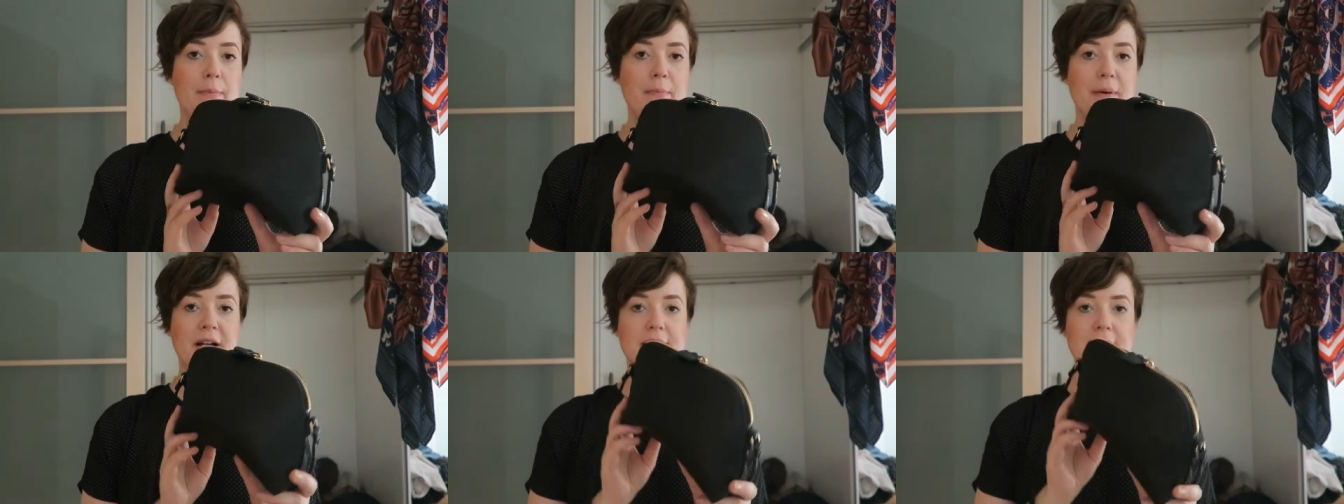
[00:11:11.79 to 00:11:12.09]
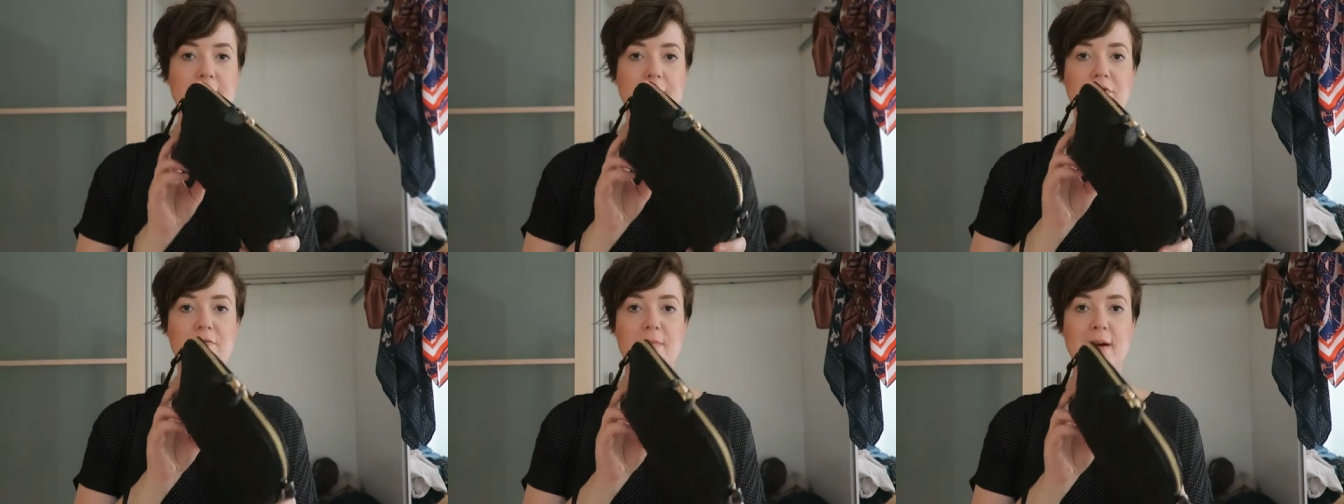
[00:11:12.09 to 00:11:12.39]
I
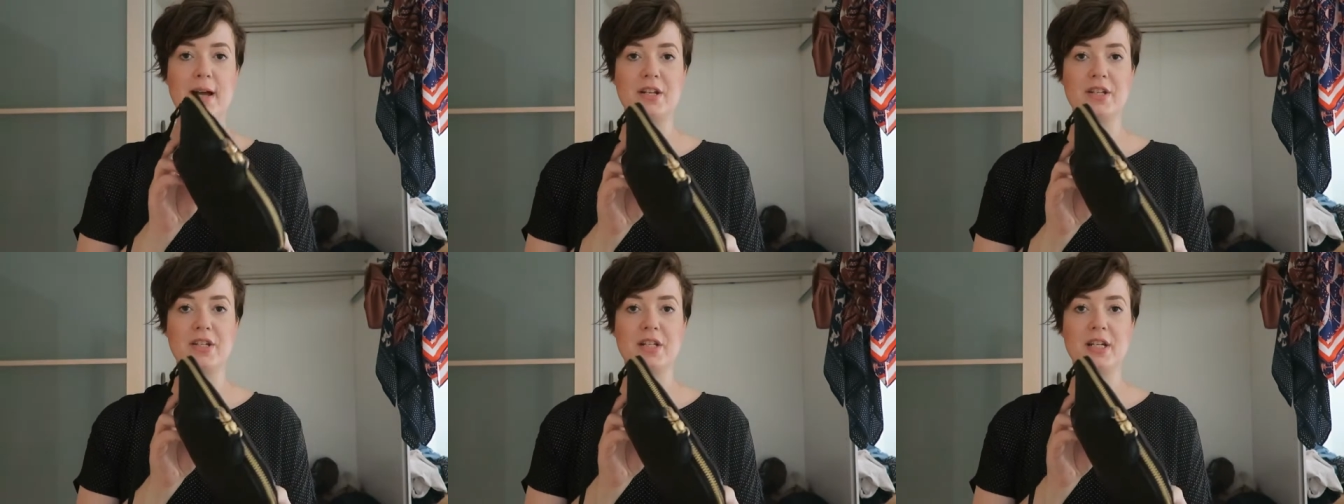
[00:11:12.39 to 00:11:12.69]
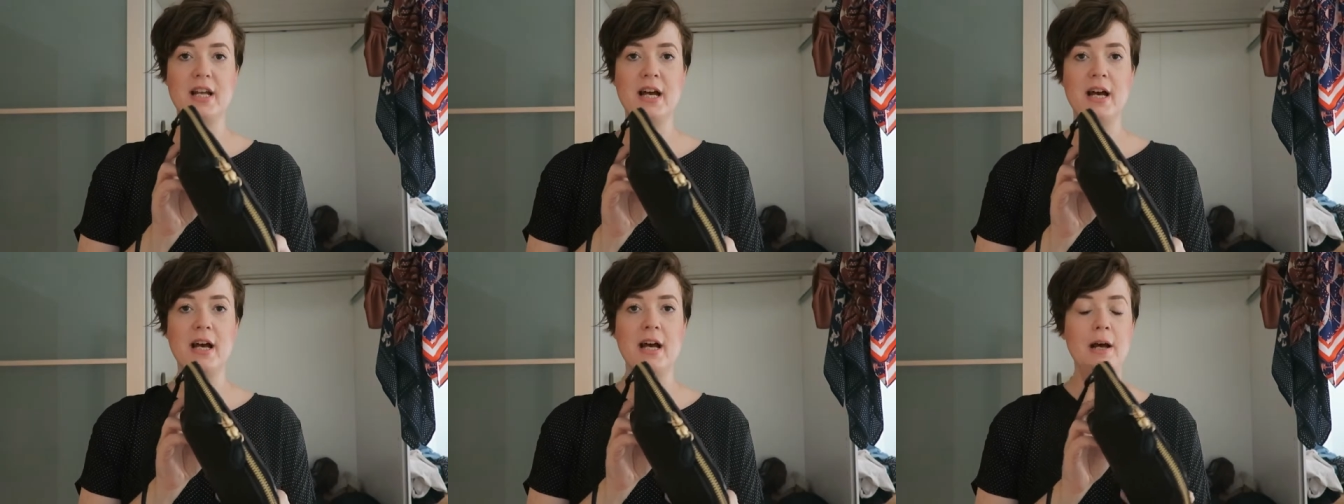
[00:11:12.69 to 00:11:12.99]
picked up from
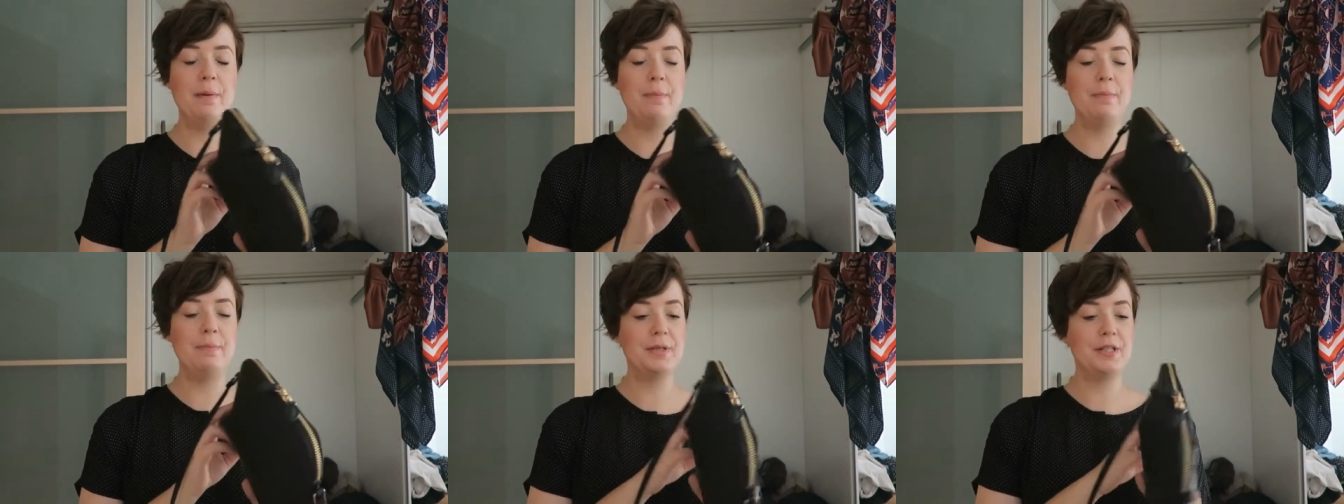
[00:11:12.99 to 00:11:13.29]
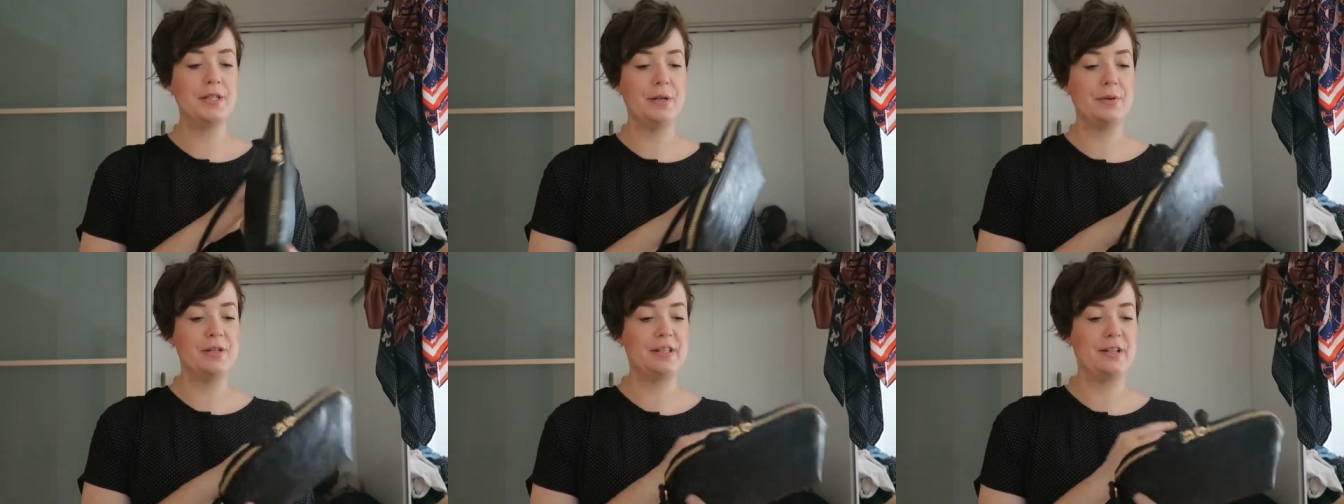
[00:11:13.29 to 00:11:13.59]
H&M.
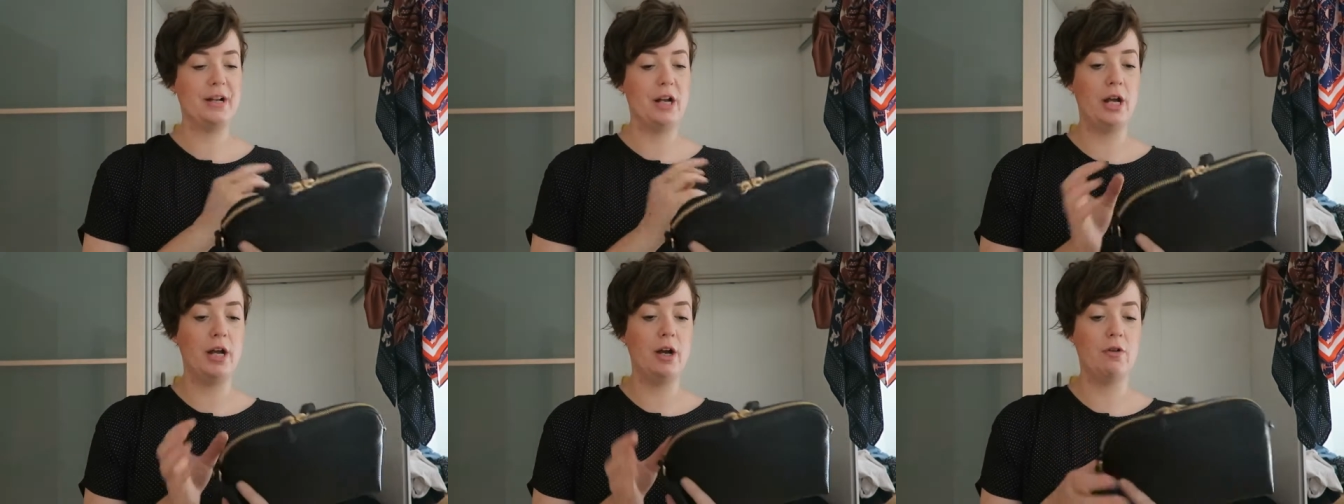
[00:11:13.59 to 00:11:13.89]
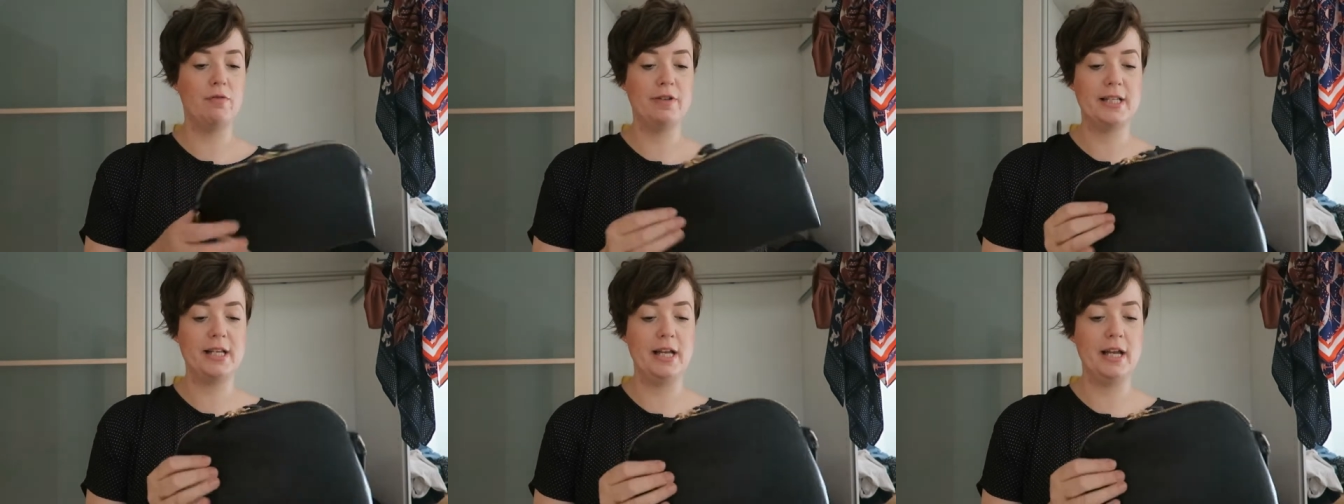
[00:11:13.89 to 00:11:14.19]
So it's like
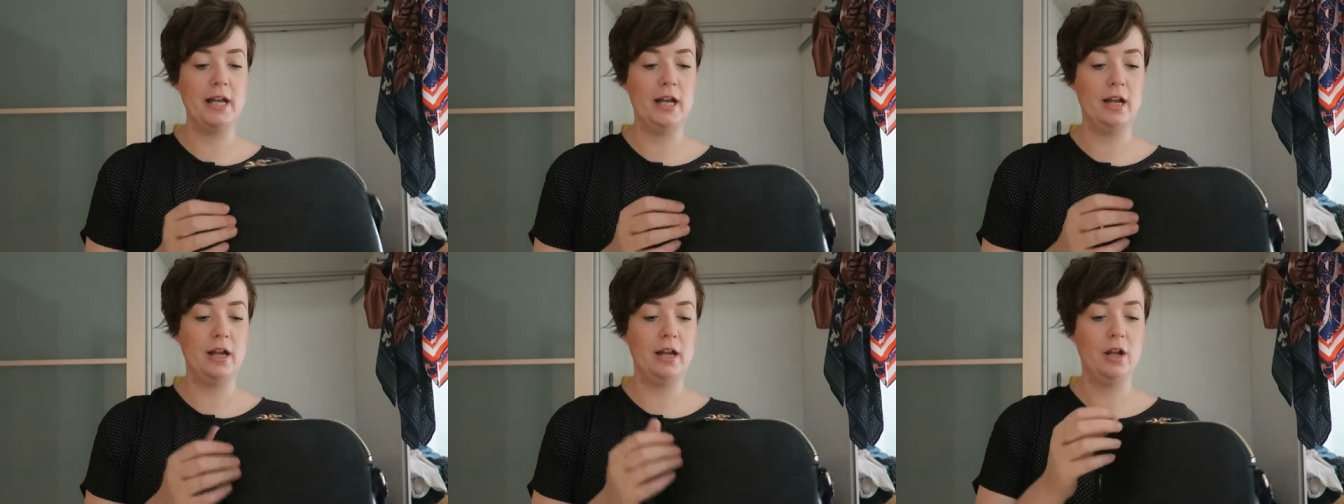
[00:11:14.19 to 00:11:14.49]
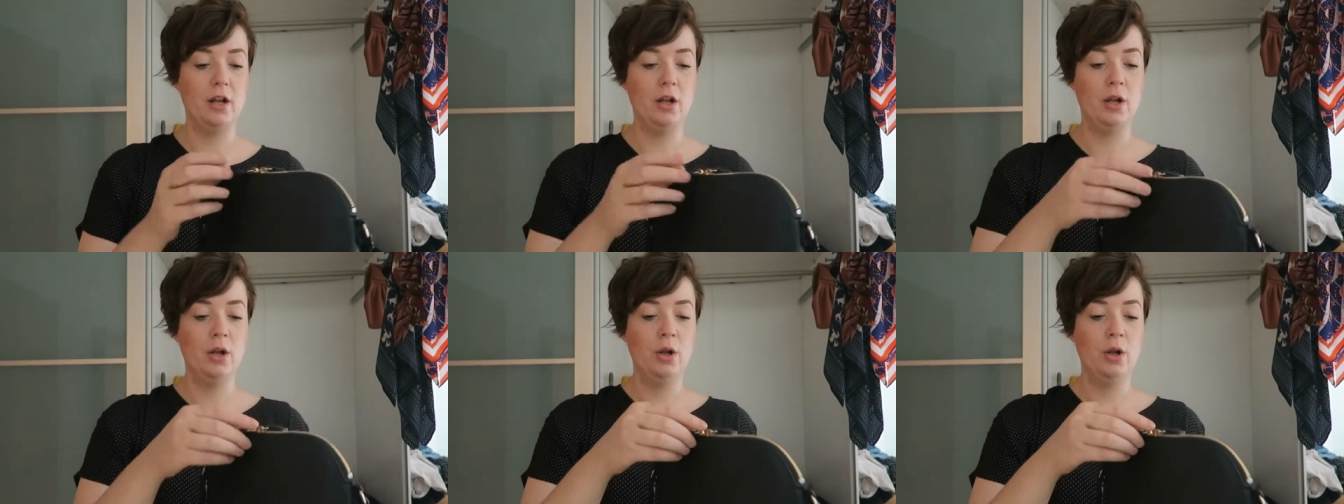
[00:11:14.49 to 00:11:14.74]
obviously